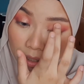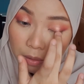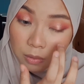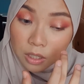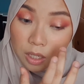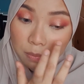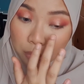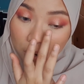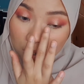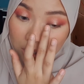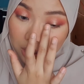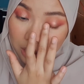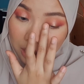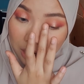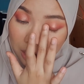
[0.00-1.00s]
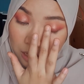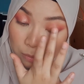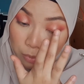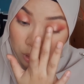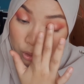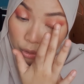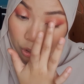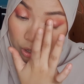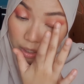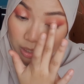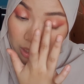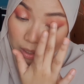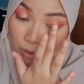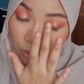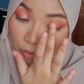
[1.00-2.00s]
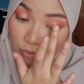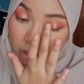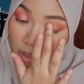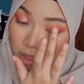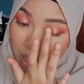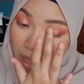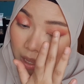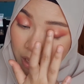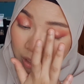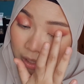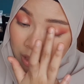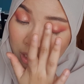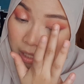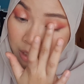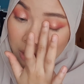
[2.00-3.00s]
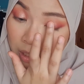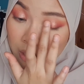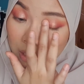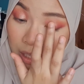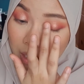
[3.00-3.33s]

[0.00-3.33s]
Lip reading: deposit the color majority over there in the center,